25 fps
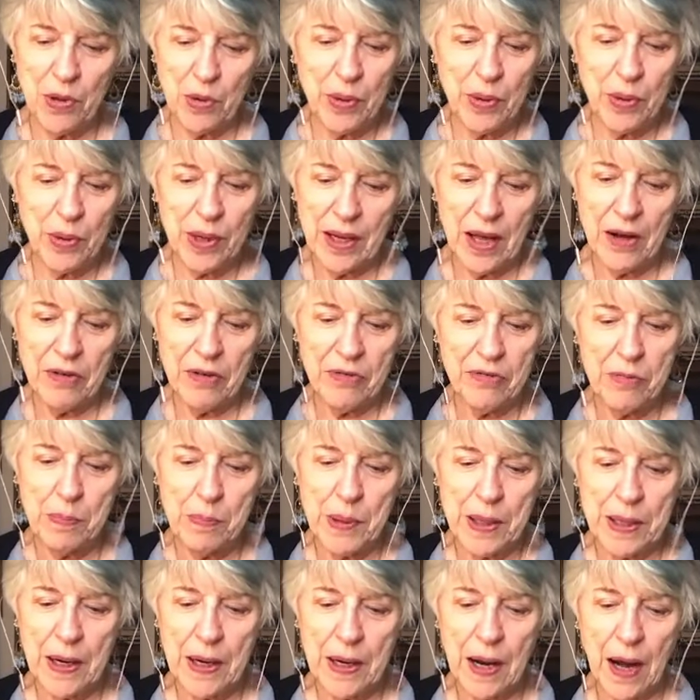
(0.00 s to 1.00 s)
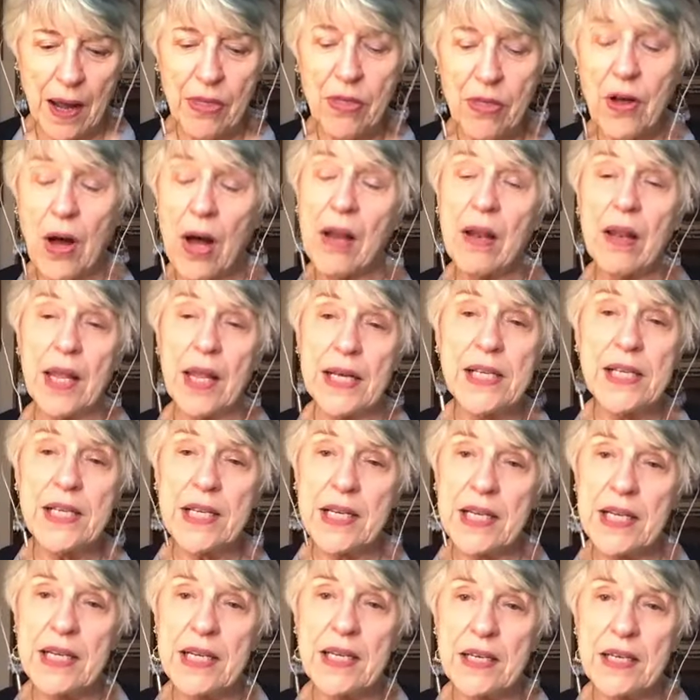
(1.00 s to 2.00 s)
people that we love, but I
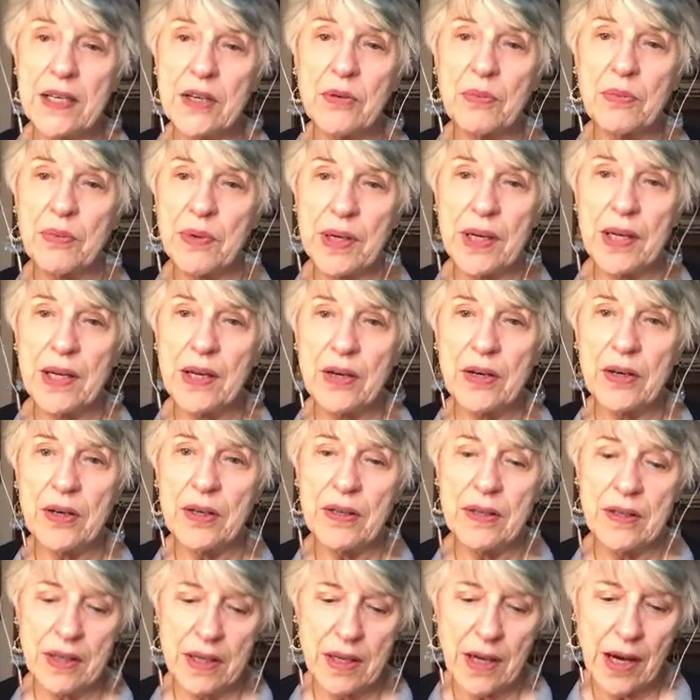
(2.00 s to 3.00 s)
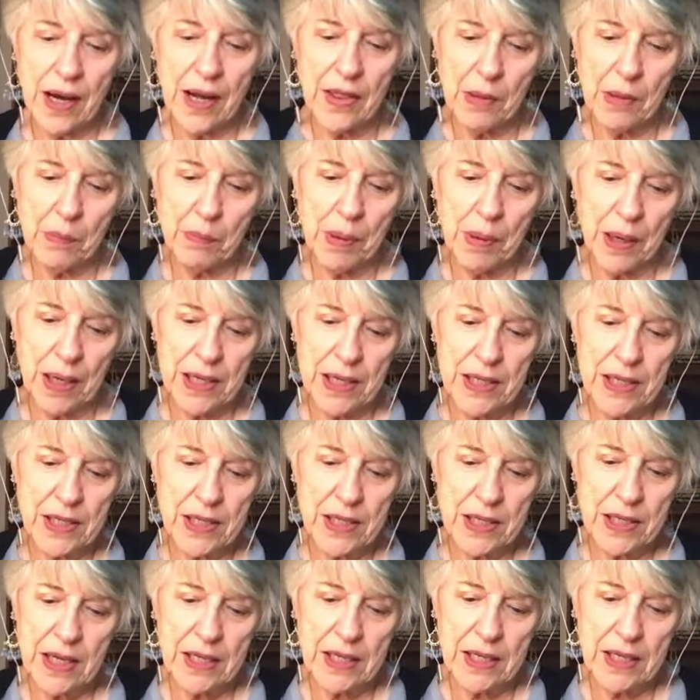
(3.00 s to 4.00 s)
thought Leslie did a really good. The guy
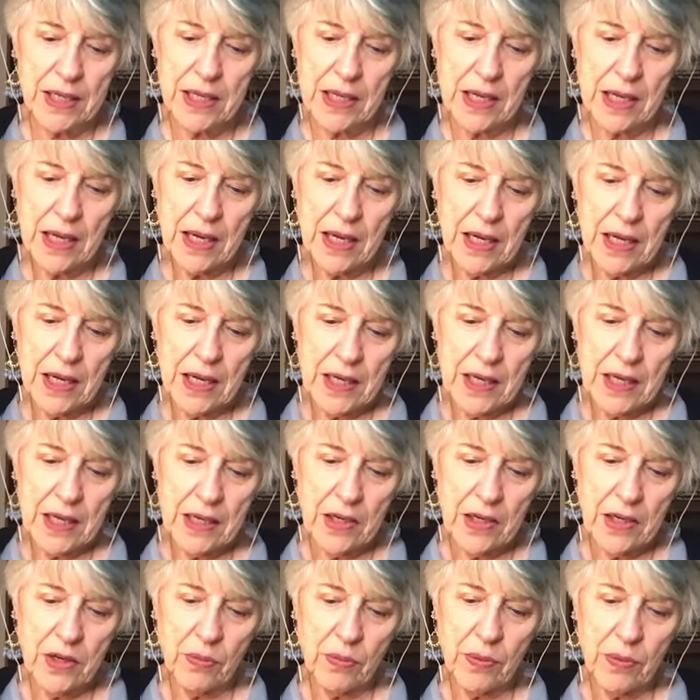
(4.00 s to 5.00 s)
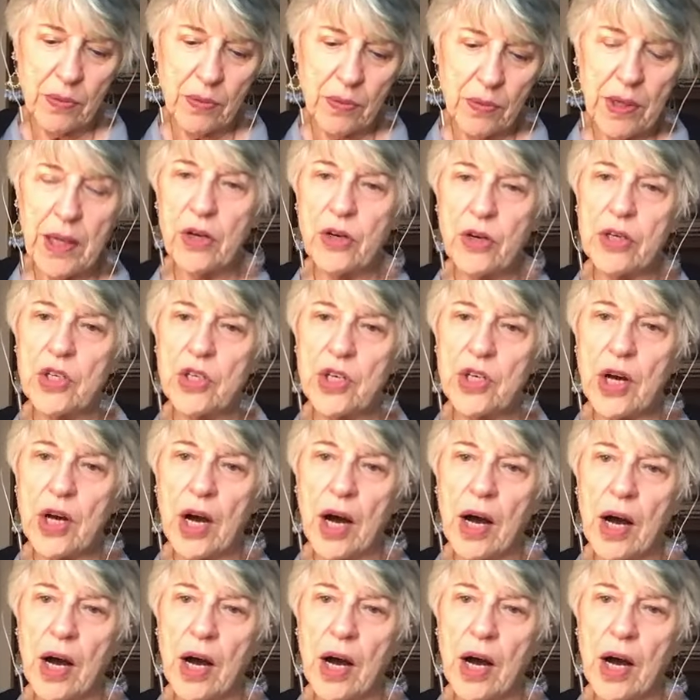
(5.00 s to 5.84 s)
that plays Leslie did a really